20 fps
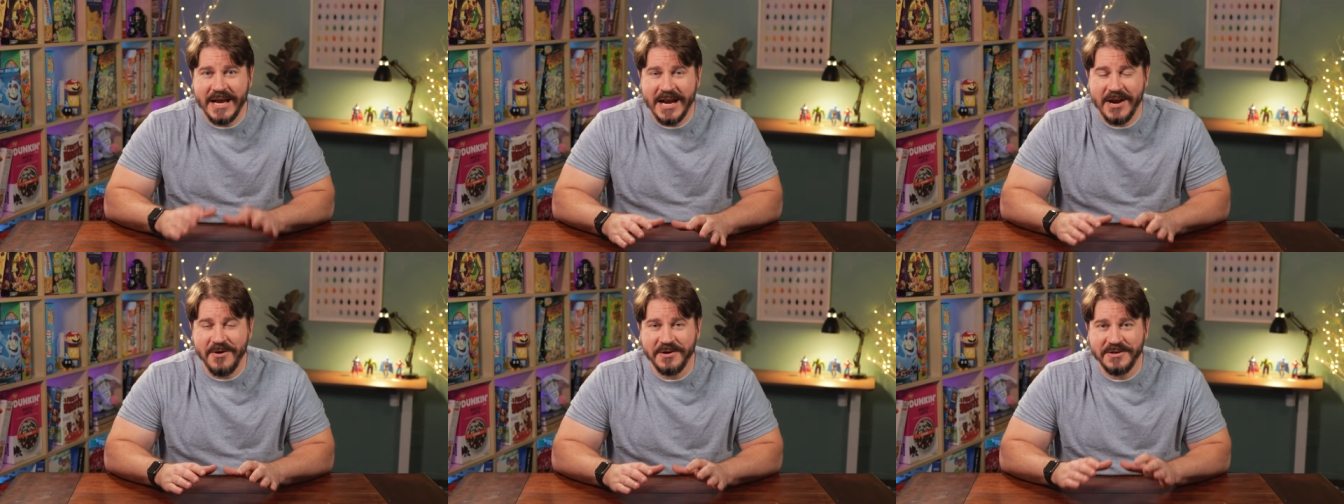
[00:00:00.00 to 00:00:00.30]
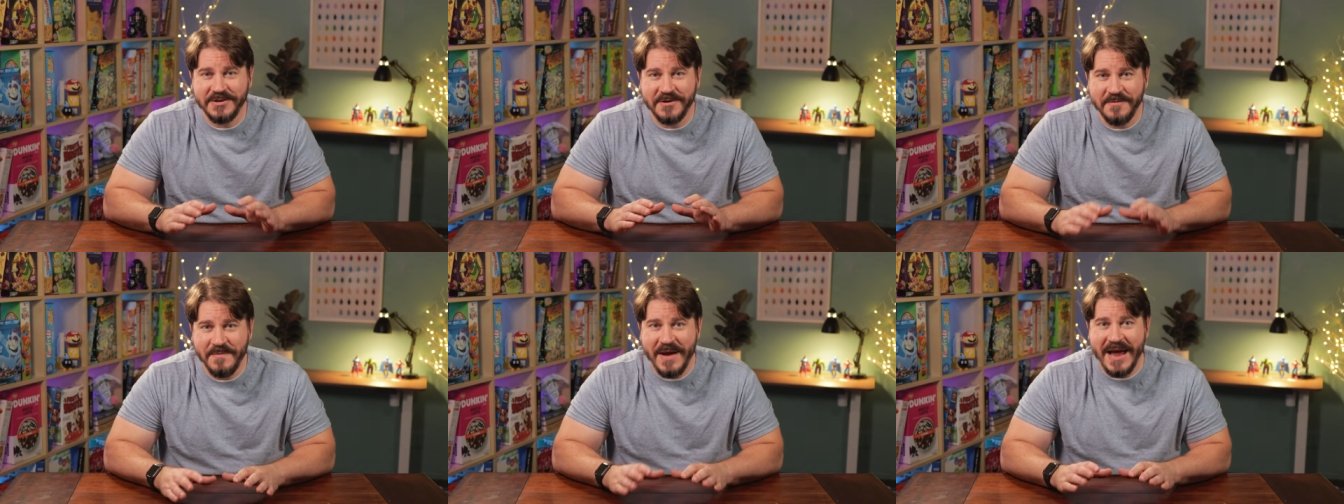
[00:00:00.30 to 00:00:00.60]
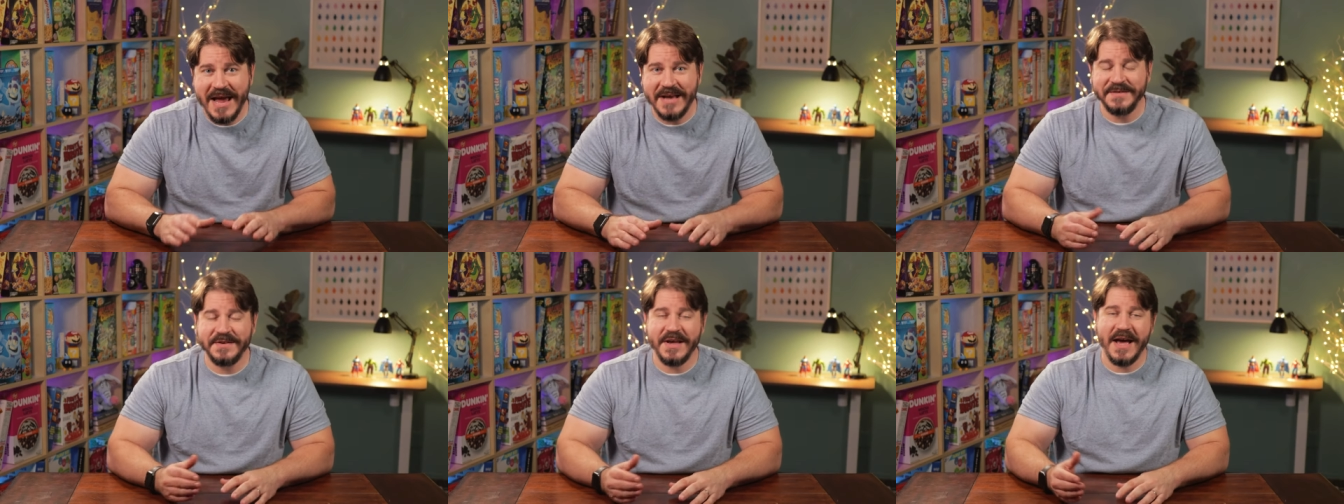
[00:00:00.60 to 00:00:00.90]
character
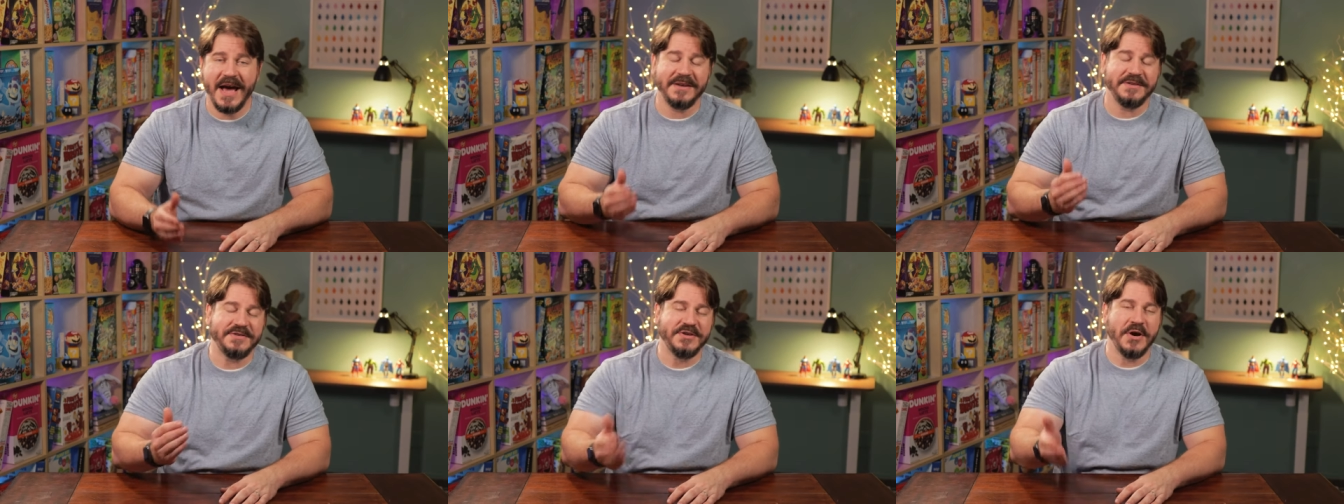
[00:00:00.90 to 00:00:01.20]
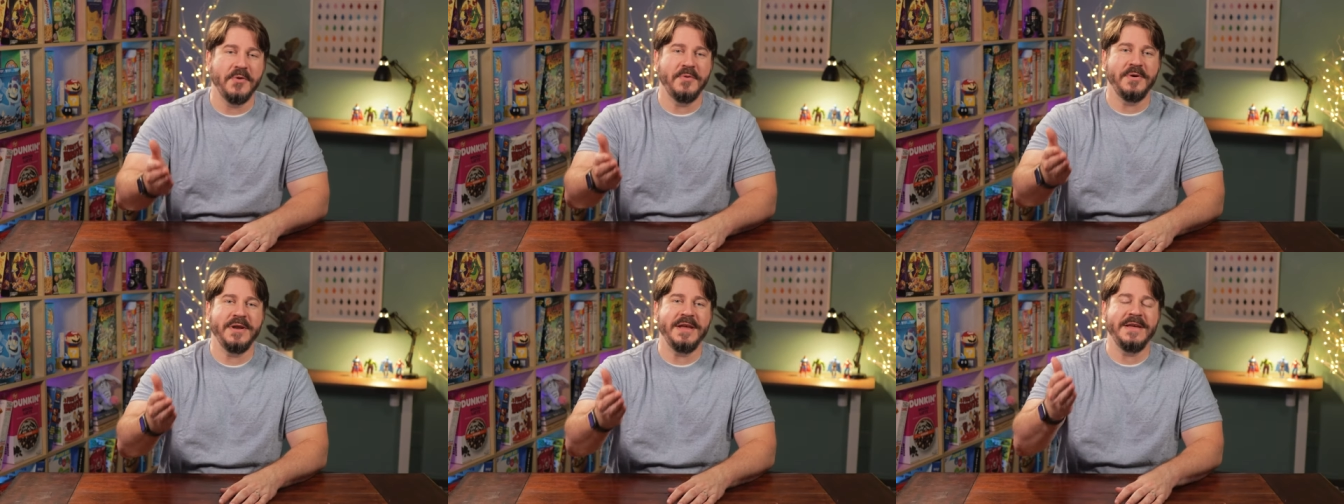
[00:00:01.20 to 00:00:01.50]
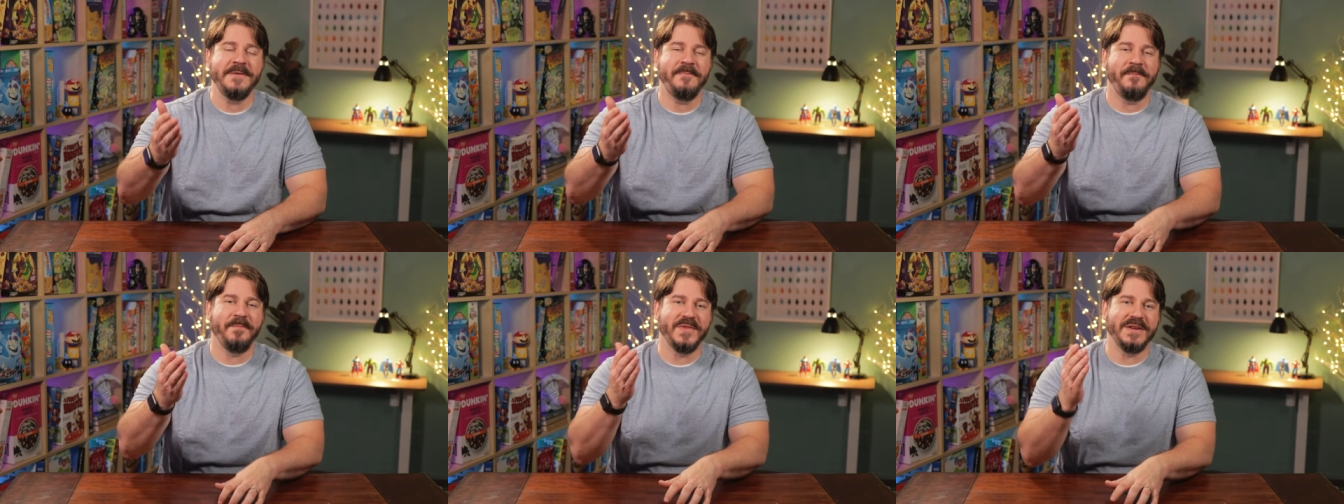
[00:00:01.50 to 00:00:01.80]
mascot,
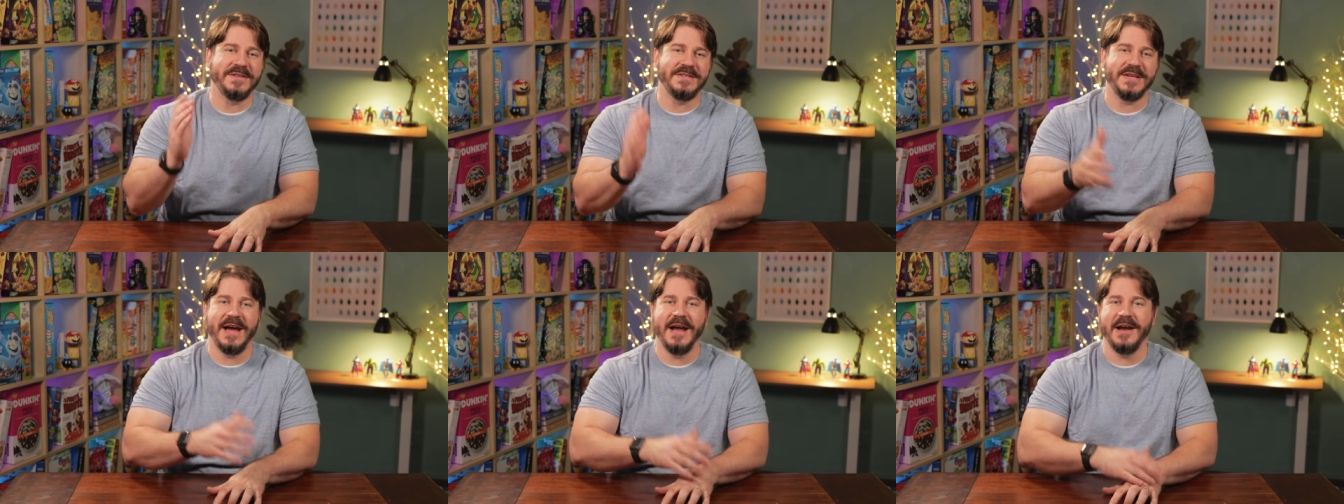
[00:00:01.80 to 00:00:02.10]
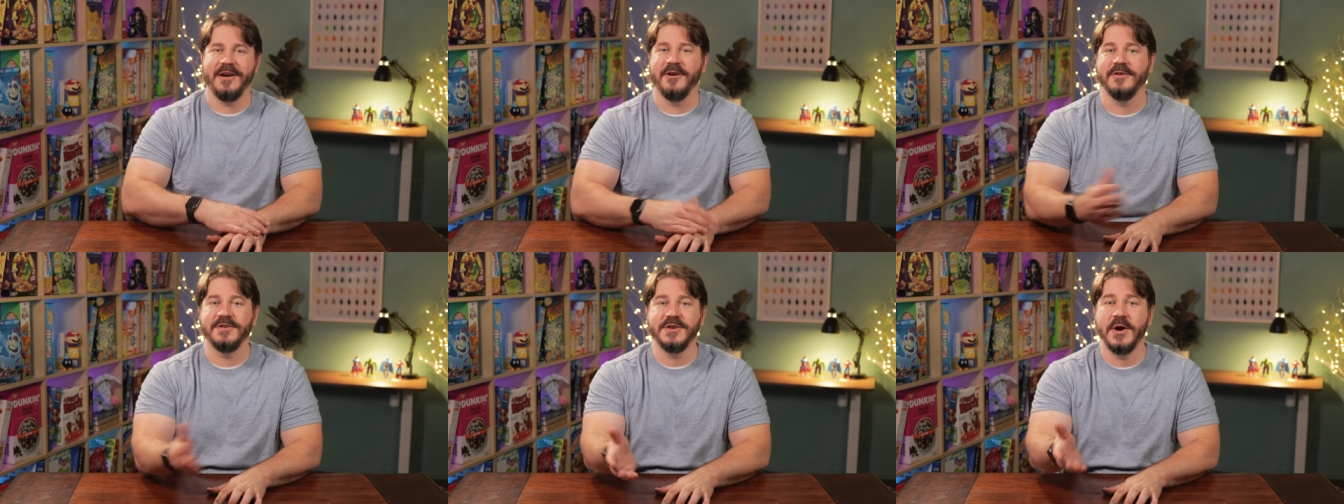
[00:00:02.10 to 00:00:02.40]
Tony the Tiger.